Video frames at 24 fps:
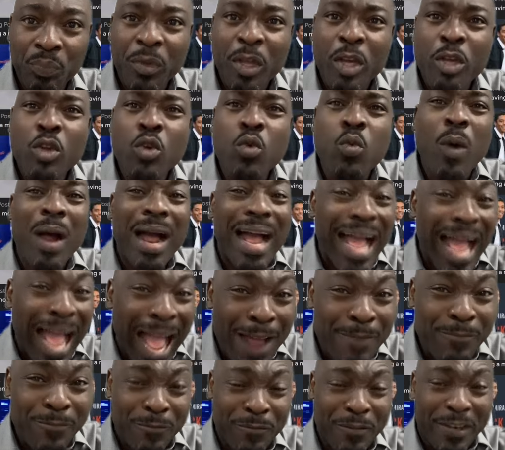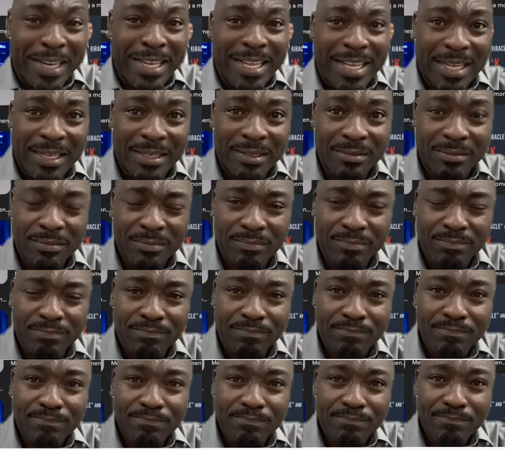You are African.
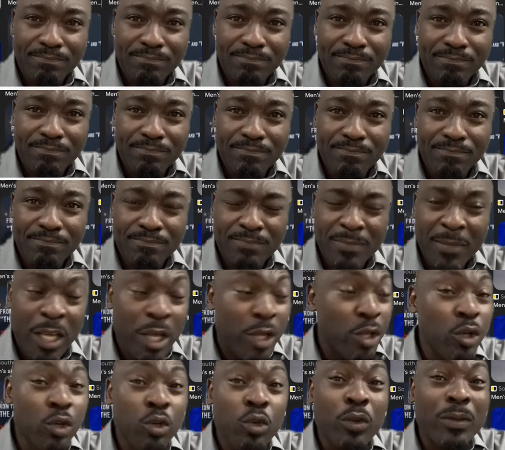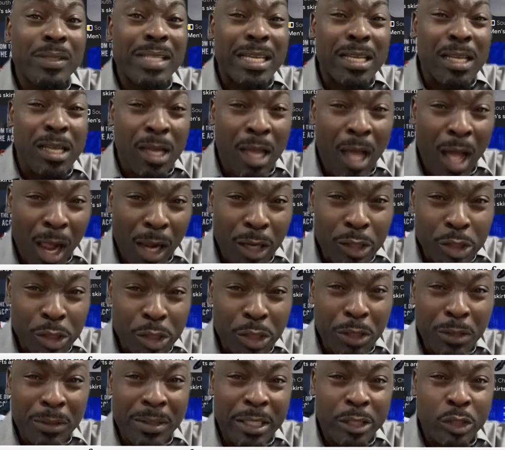You know the
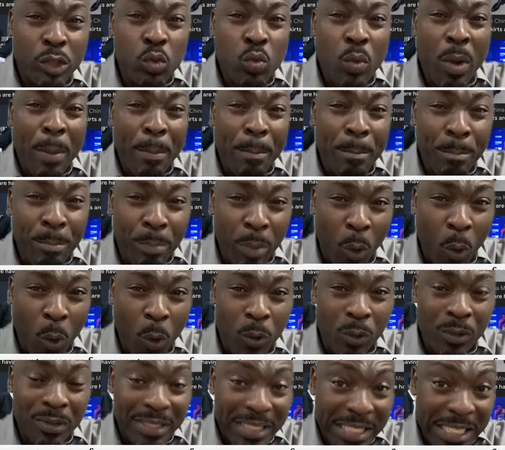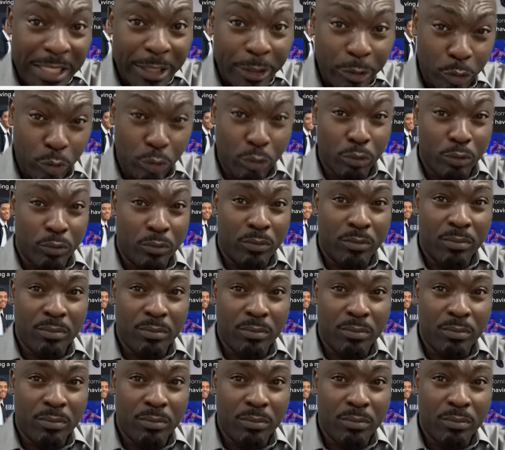culture that you were born into.